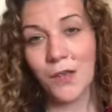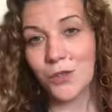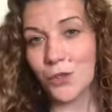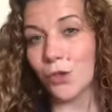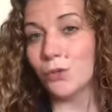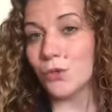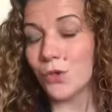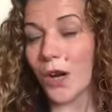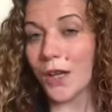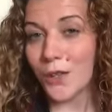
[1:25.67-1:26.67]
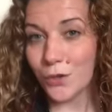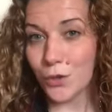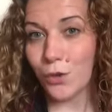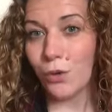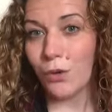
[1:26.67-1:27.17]
Don't try and
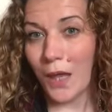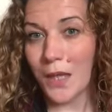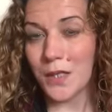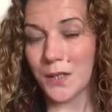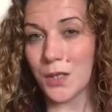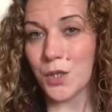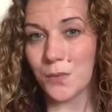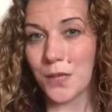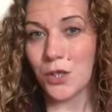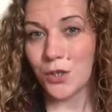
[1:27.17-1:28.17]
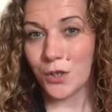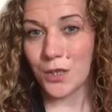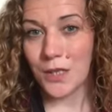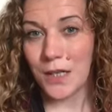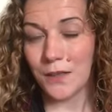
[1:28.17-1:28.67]
control any situation
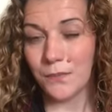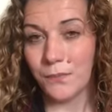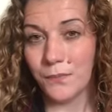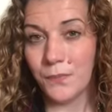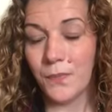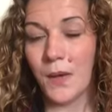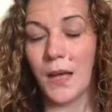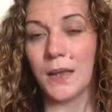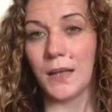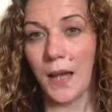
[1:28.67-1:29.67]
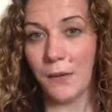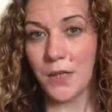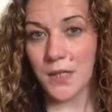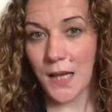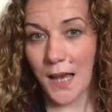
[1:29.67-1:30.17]
today. Allow
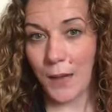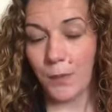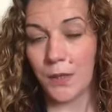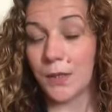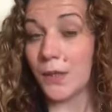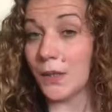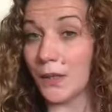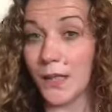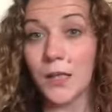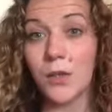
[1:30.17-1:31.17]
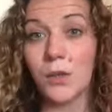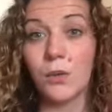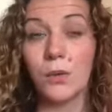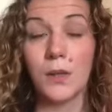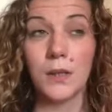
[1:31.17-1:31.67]
it to happen. Let it
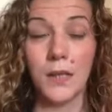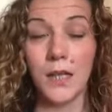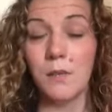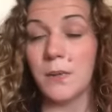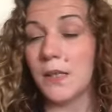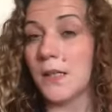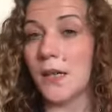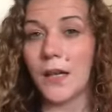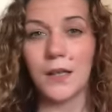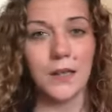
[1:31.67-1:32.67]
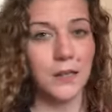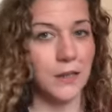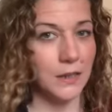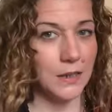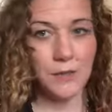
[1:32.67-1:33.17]
go, let it be,
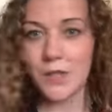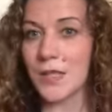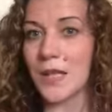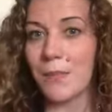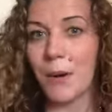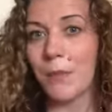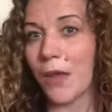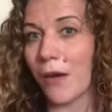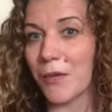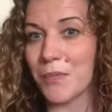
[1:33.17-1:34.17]
leave it to them up there.